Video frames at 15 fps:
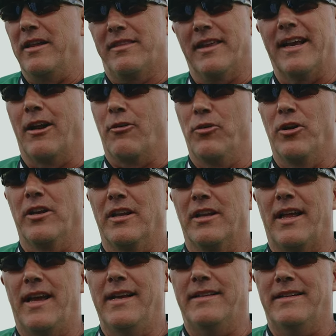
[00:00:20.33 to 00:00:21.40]
The thing I really
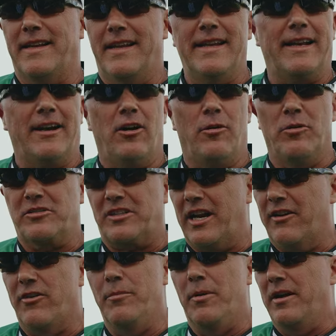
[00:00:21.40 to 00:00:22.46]
liked is I think almost
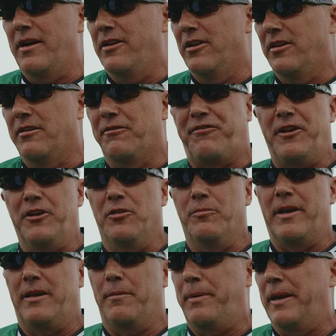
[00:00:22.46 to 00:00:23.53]
everybody on the field
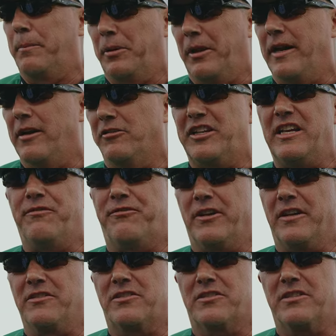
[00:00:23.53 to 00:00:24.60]
made a big play on
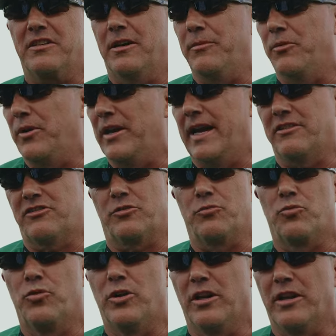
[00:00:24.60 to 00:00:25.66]
defense. I mean, we had
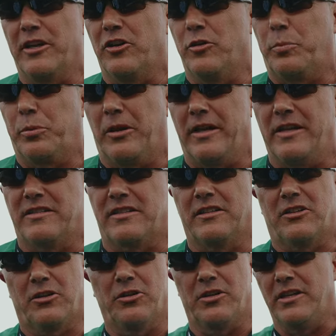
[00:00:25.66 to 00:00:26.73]
some really good plays,
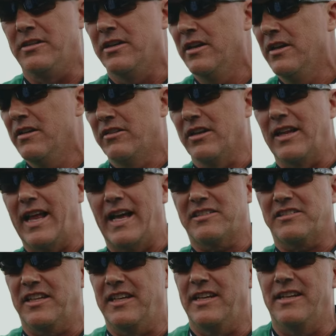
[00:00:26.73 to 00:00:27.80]
including the
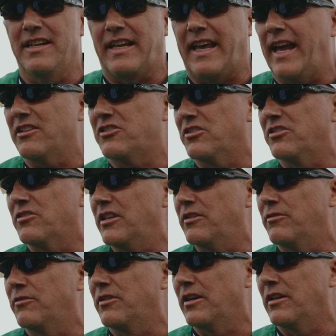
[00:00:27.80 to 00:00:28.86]
last inning, the catch in,
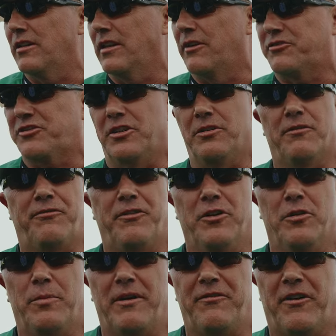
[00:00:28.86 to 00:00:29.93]
in left center
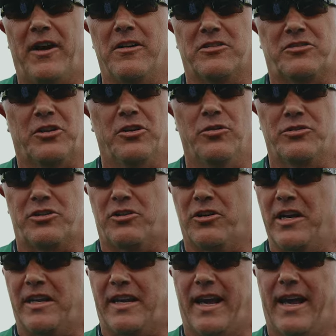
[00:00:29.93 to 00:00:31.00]
field by Firestone was a
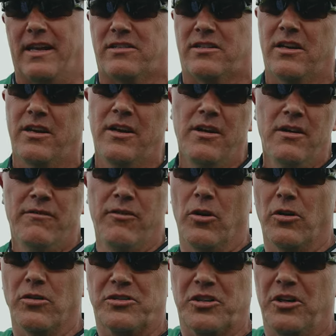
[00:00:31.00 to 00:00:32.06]
great catch.
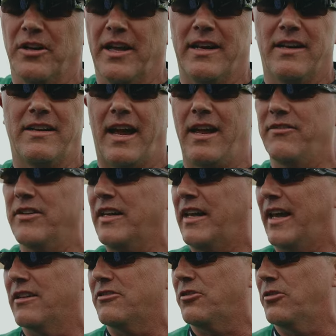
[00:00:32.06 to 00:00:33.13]
Vogelsong had a diving
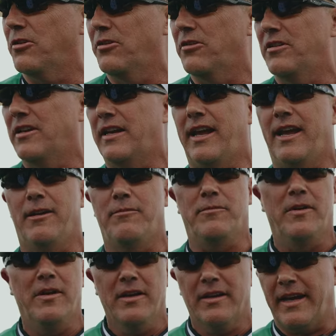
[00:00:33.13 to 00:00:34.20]
catch earlier in the game.
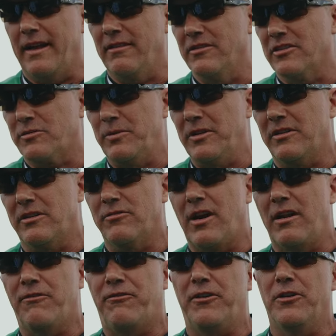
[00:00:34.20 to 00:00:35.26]
Callan Smith in
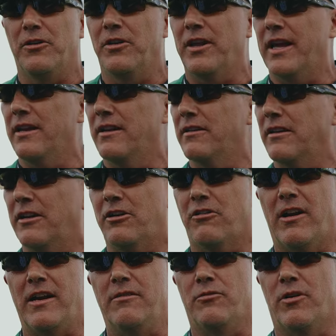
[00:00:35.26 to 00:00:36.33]
right field had a, a
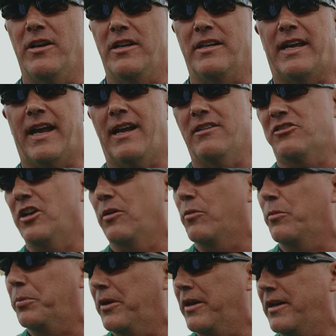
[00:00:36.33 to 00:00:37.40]
great running catch
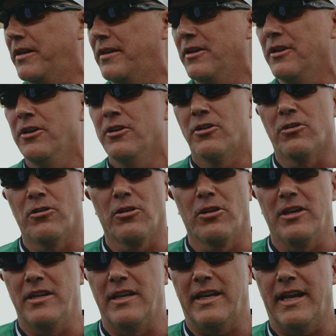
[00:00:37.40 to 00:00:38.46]
double play
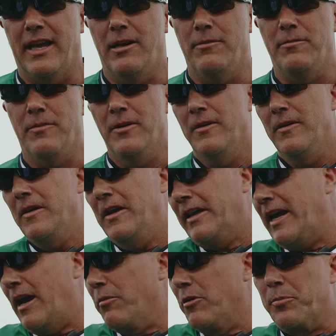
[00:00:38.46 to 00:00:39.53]
early in the game.
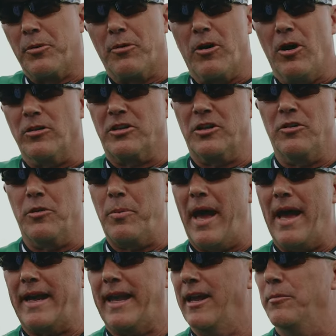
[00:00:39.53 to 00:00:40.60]
Kepler Peralta, the
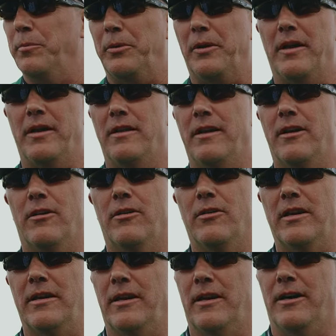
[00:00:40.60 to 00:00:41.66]
backhand play
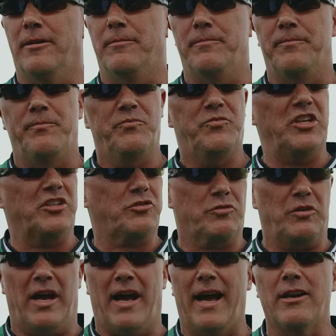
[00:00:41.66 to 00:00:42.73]
there. Um, just
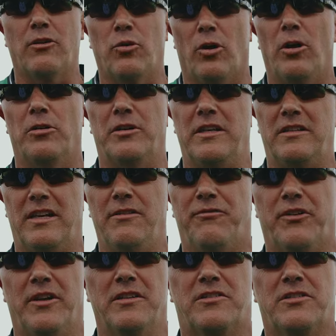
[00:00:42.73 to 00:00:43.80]
high quality
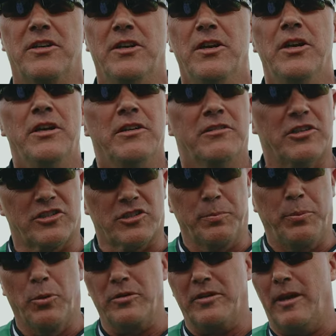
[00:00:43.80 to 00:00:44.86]
defense to
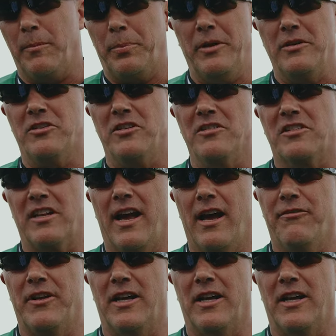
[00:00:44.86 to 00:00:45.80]
support that pitching staff.